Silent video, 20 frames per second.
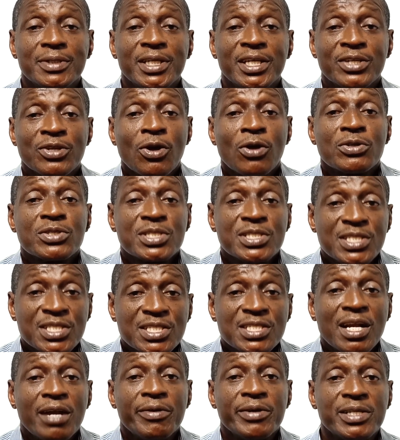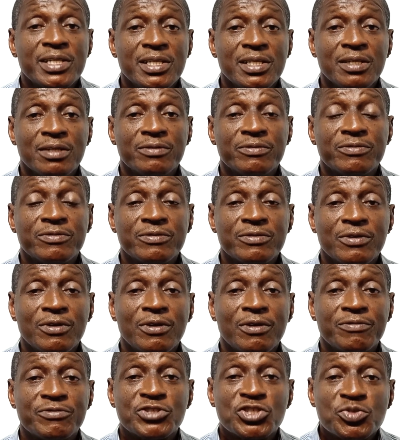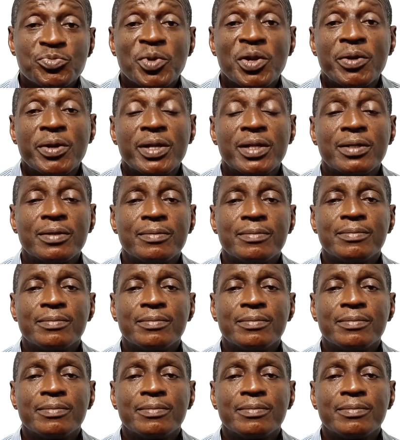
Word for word: in all sincerity of, of spirit